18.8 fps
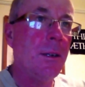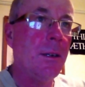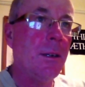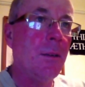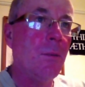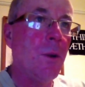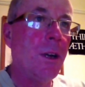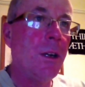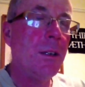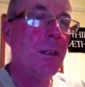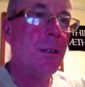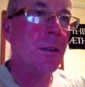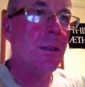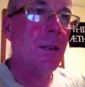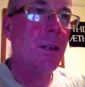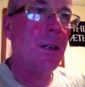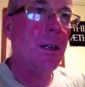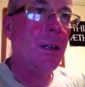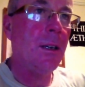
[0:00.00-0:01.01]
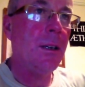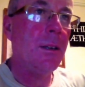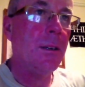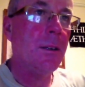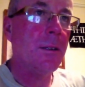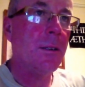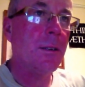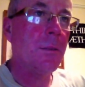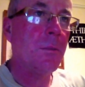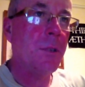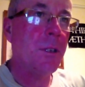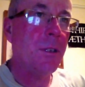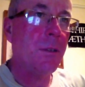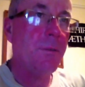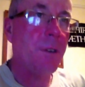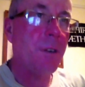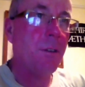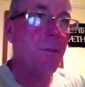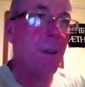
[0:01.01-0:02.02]
wait till the
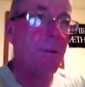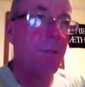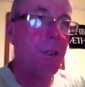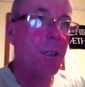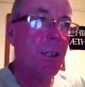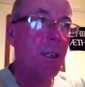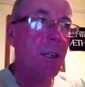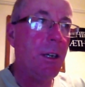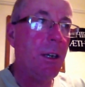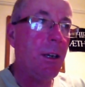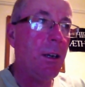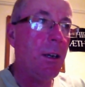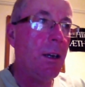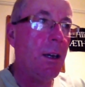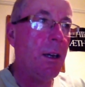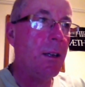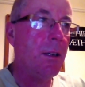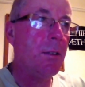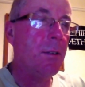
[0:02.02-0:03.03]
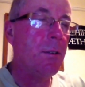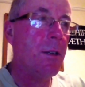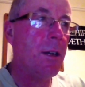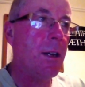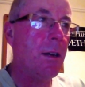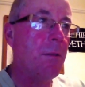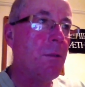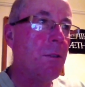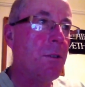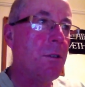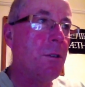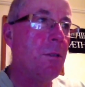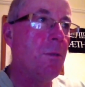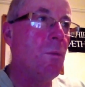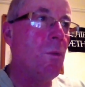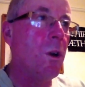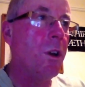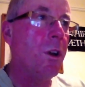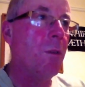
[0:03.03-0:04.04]
specific gravity gets down to
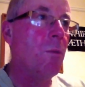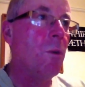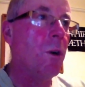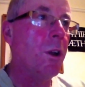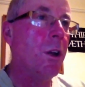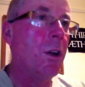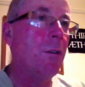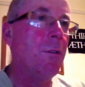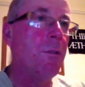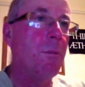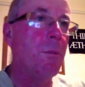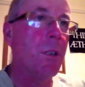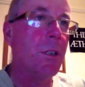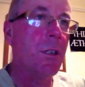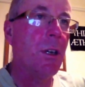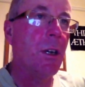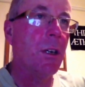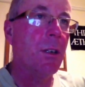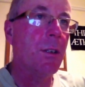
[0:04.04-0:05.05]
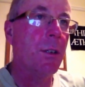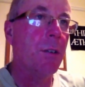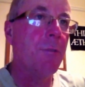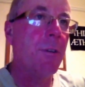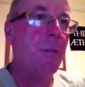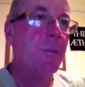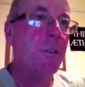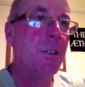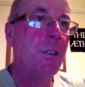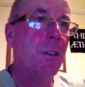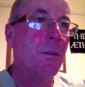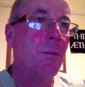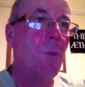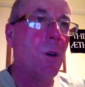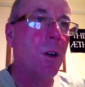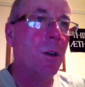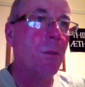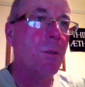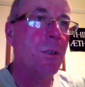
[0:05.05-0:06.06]
1010 from a starting gravity of
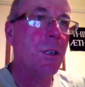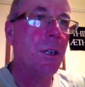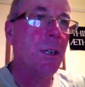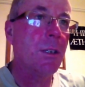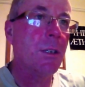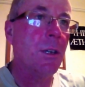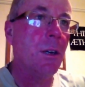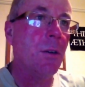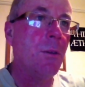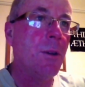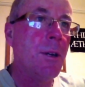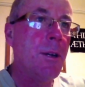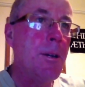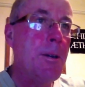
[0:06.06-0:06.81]
1060